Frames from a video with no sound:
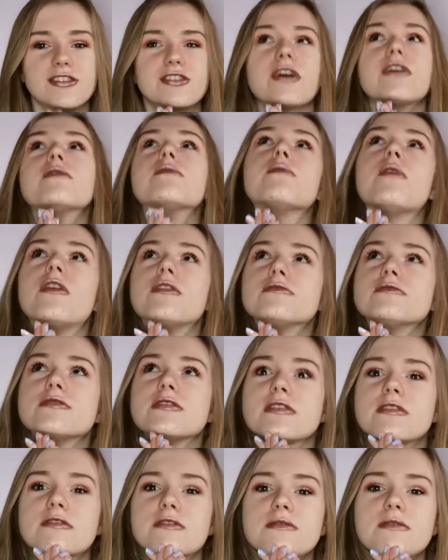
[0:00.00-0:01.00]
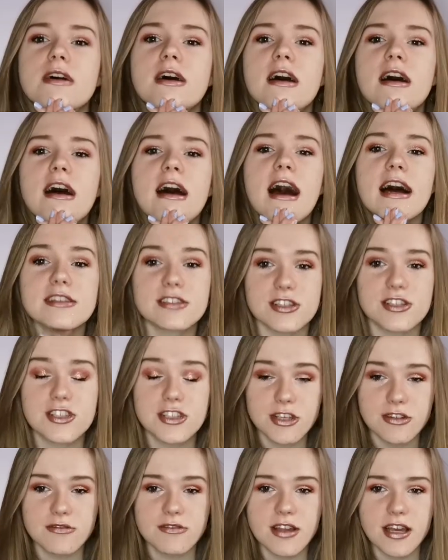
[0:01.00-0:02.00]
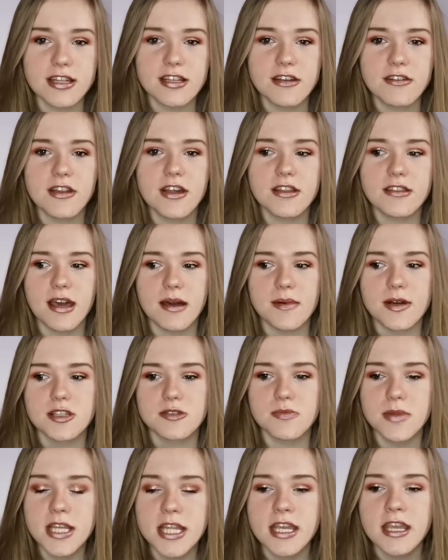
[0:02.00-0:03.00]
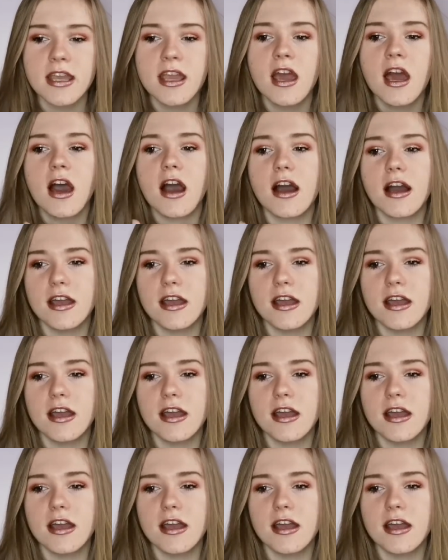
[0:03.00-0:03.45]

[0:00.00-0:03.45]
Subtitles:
don't want to, as a student, I don't earn that much money.